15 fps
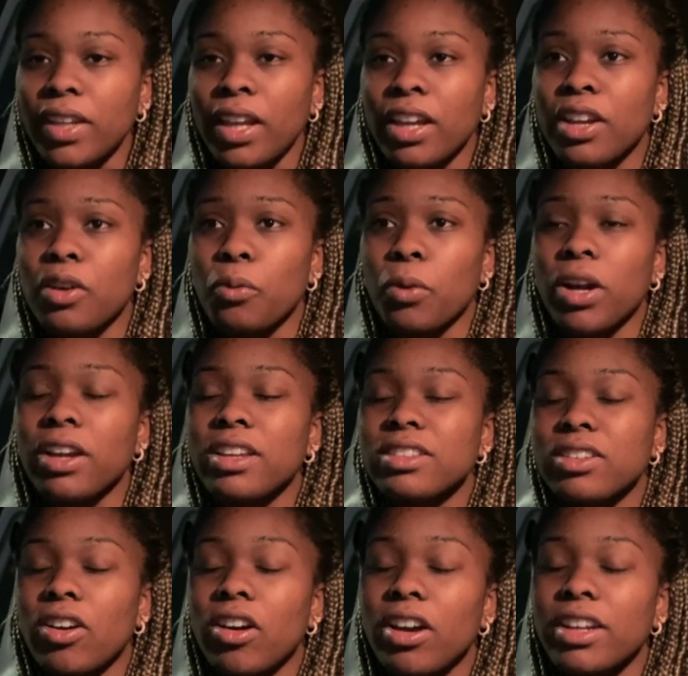you know work is
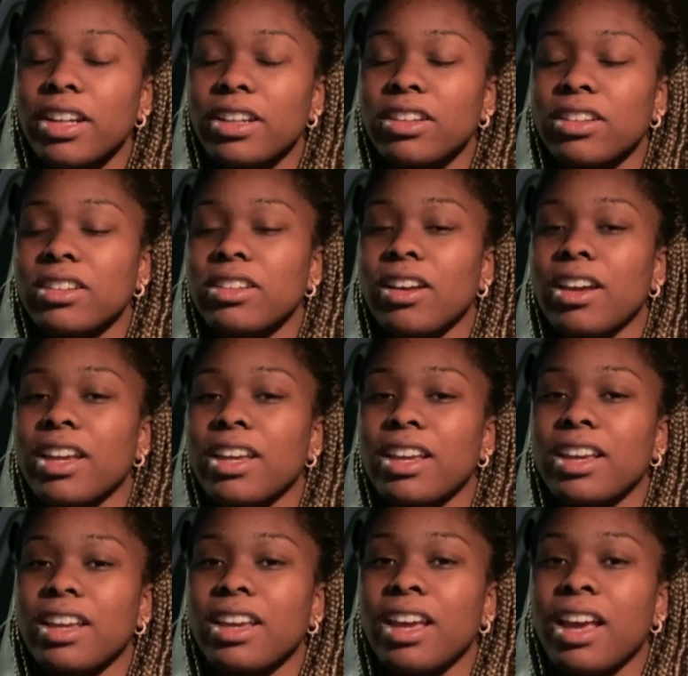hard and like
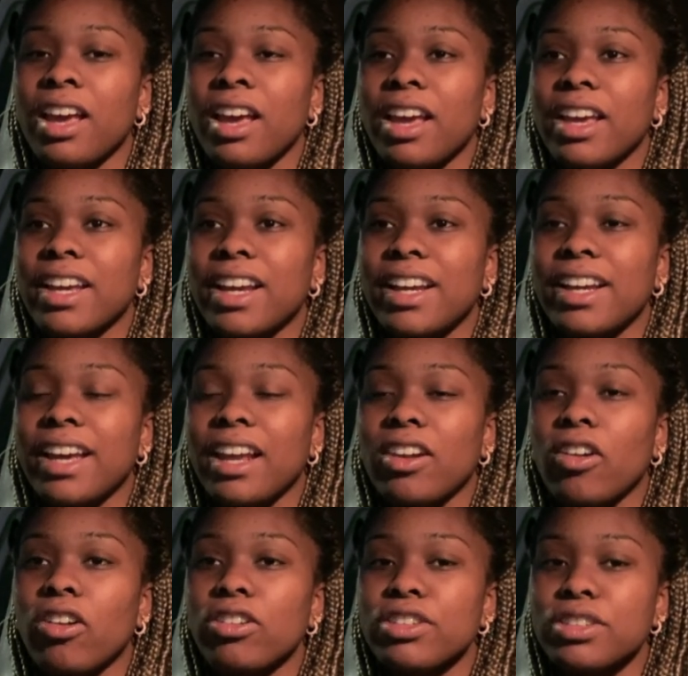it it can get
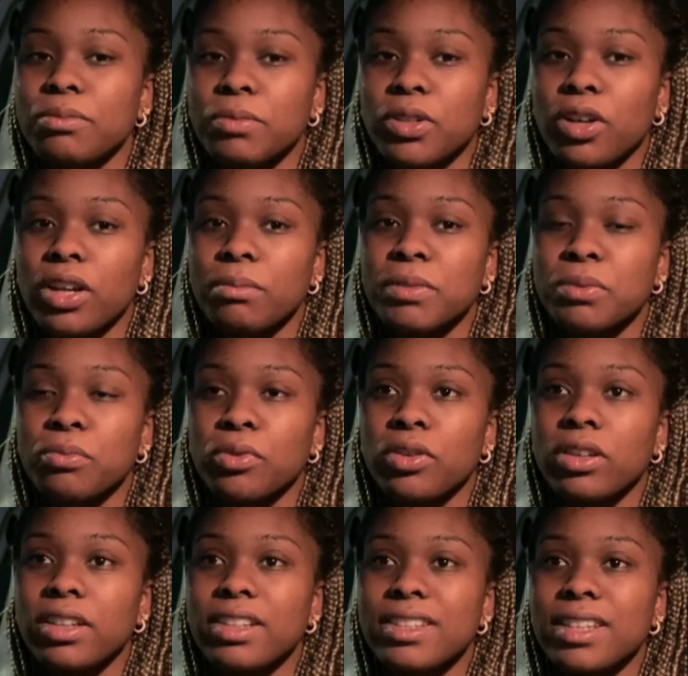long sometimes but
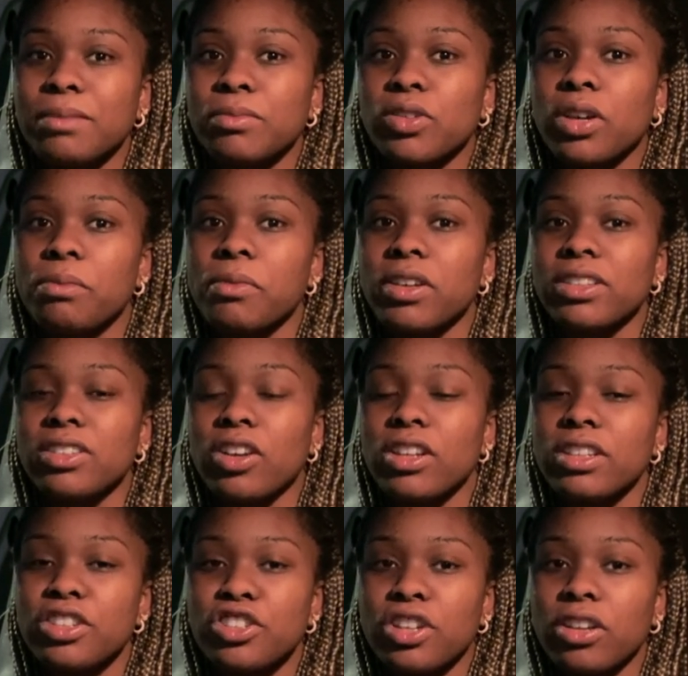at the same time i started
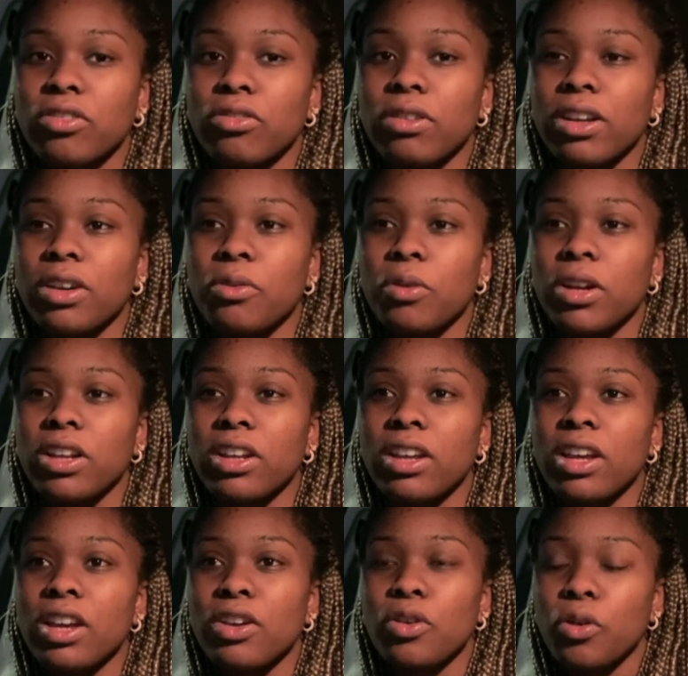this channel and i want to
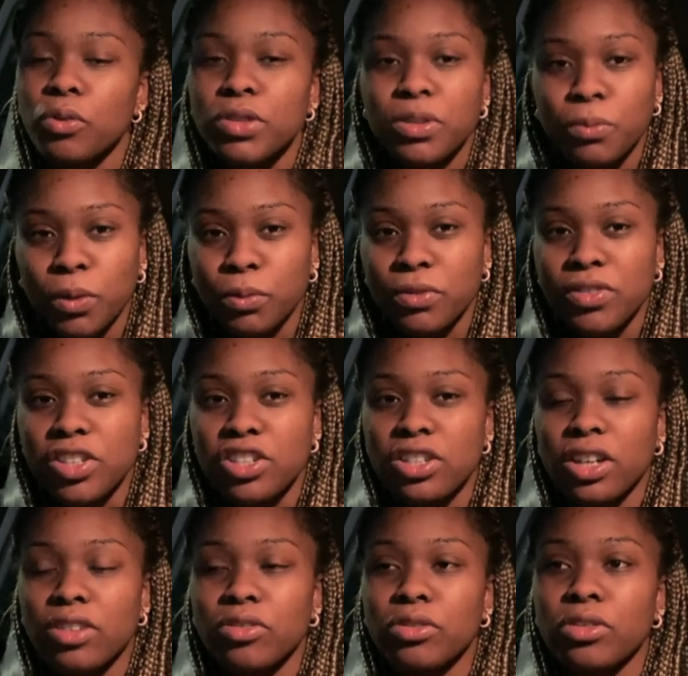go somewhere with this
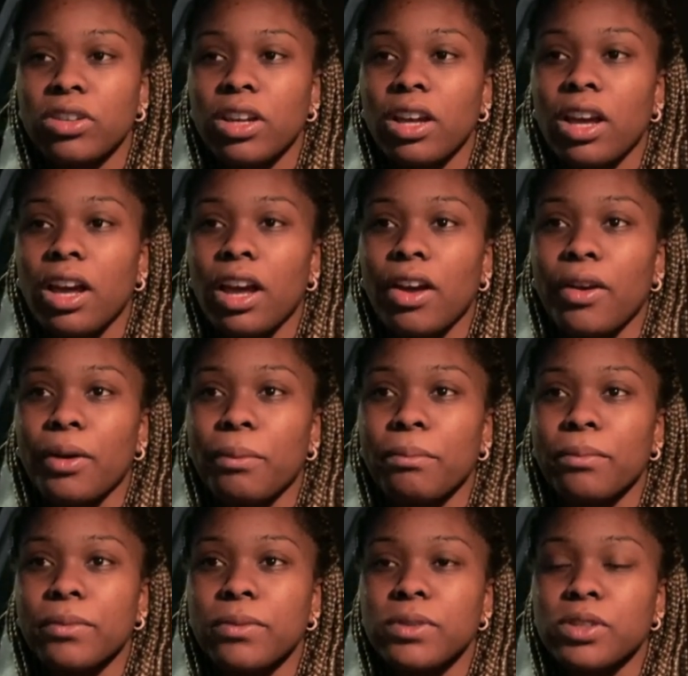channel
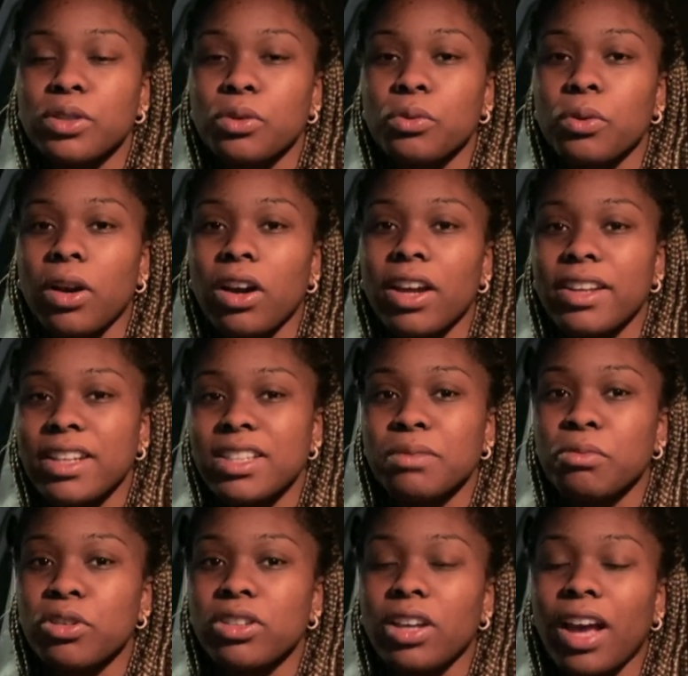um, so i need to
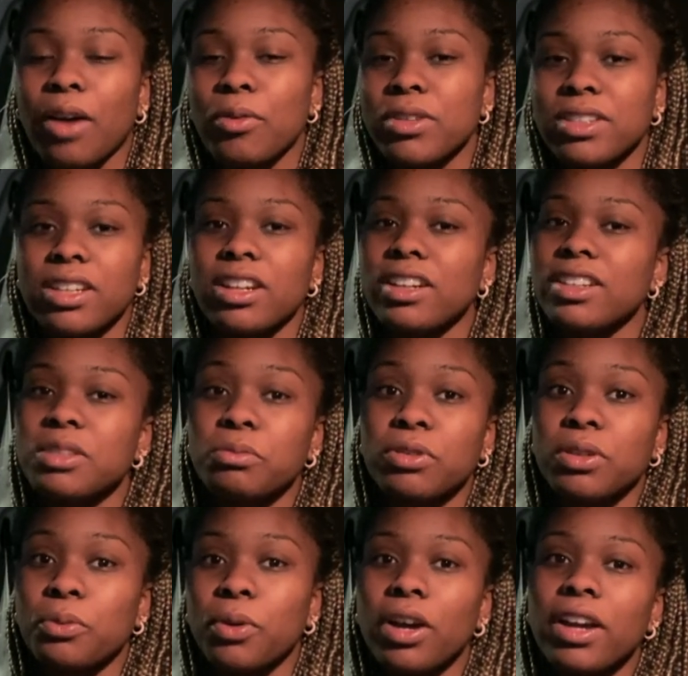put the hours in i need to put
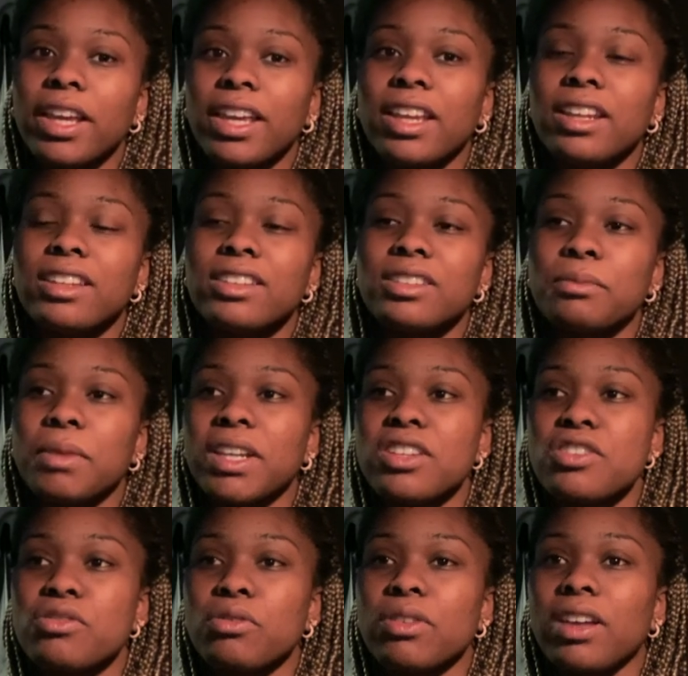the work in to make
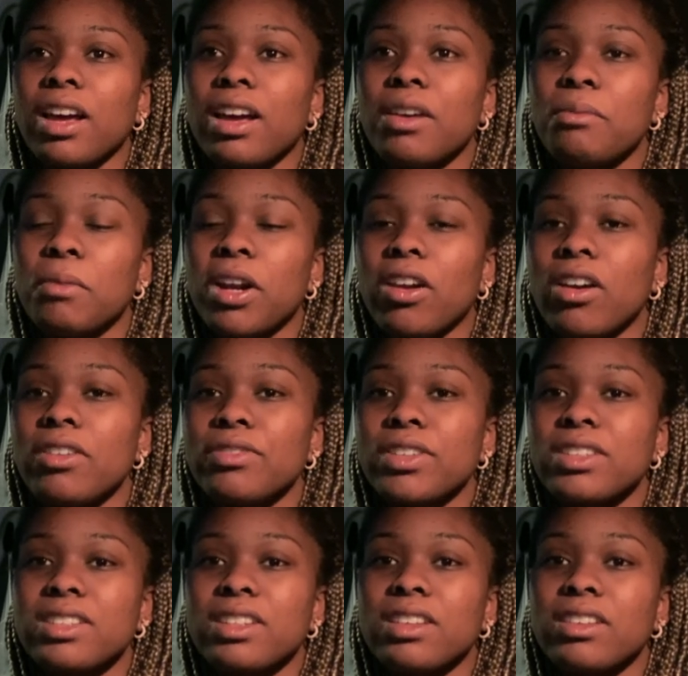sure that my life
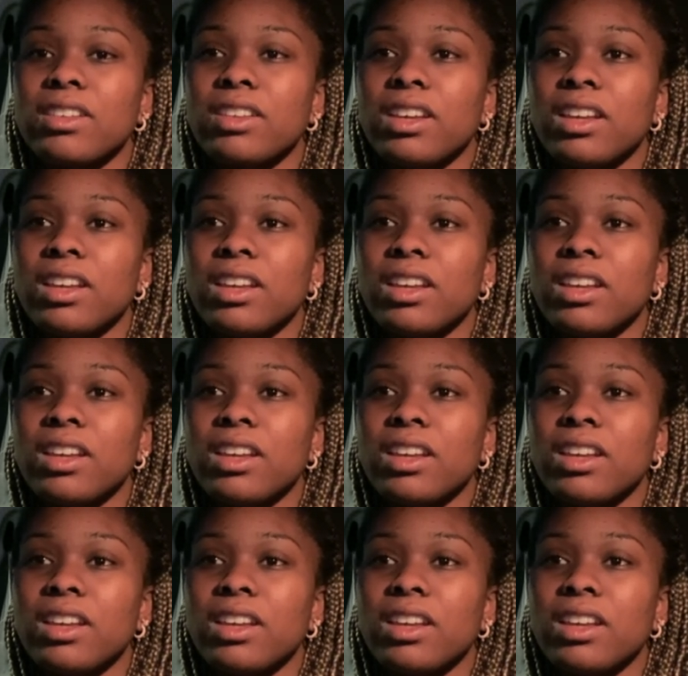is the